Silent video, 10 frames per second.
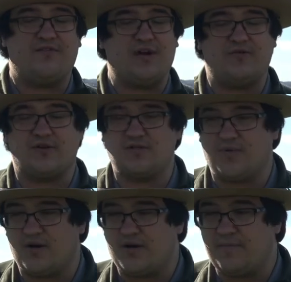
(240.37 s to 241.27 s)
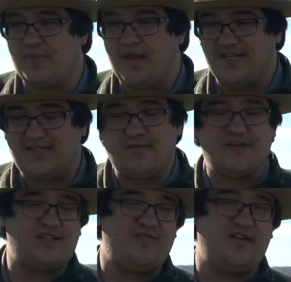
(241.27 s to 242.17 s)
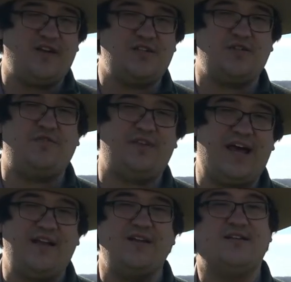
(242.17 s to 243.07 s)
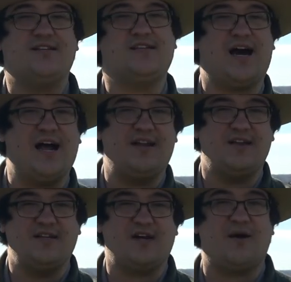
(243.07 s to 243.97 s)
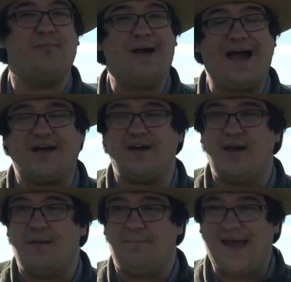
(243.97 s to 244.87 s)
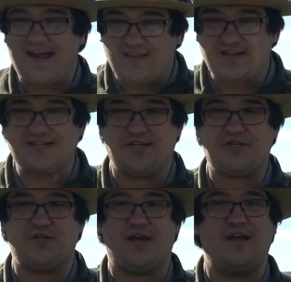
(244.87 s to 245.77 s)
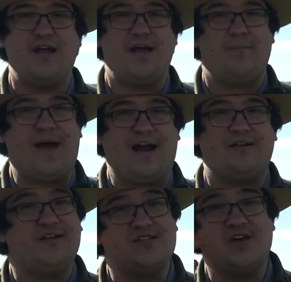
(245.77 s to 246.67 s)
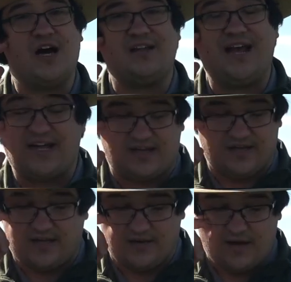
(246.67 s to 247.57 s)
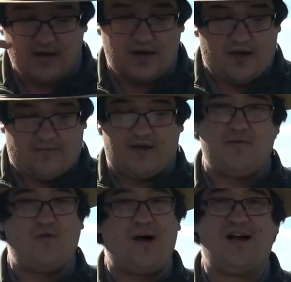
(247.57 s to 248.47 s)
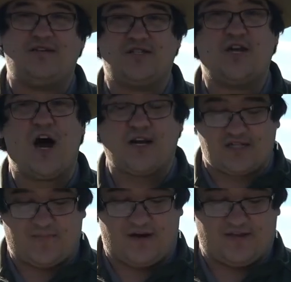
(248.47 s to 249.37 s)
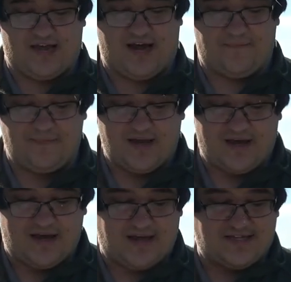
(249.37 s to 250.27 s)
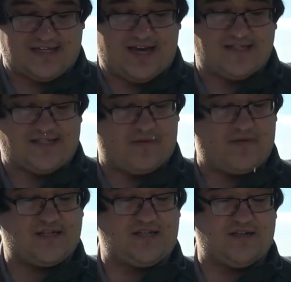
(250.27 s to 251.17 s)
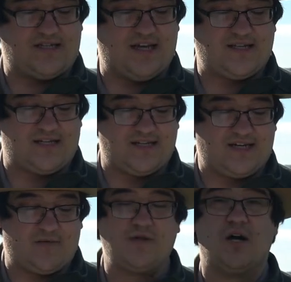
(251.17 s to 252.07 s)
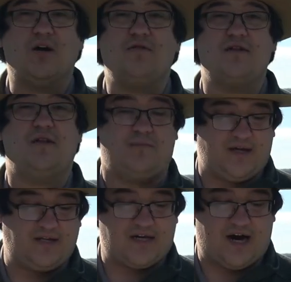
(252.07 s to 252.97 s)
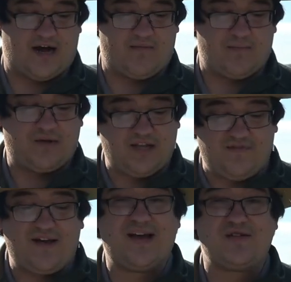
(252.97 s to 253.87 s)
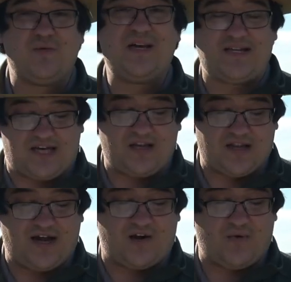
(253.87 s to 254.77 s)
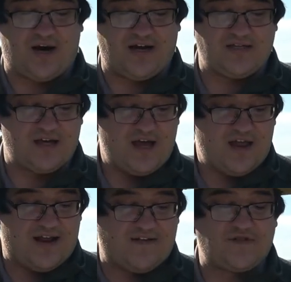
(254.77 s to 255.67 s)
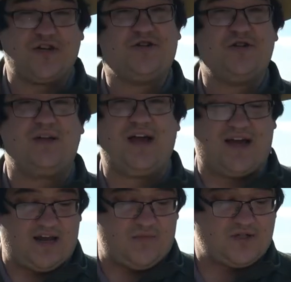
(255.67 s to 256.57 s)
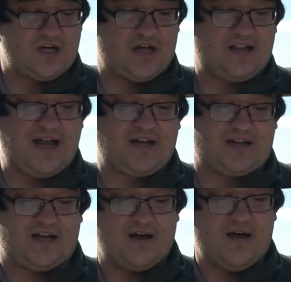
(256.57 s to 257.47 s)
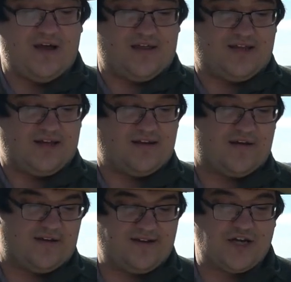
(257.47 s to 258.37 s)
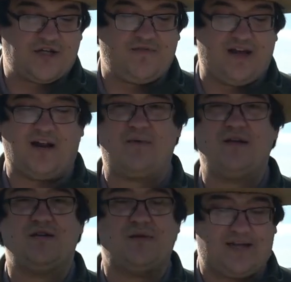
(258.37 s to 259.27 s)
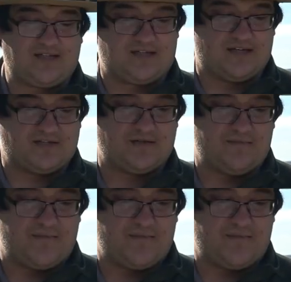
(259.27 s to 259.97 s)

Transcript: Fredericksburg. And some of the civilians who fled decide to come back, making the decision that battle is not likely. Mamie Wells talks about that and says some of the citizens had returned in the meantime, believing as we did likewise that after such a delay it was not likely that the uh, intention of the enemy to molest us.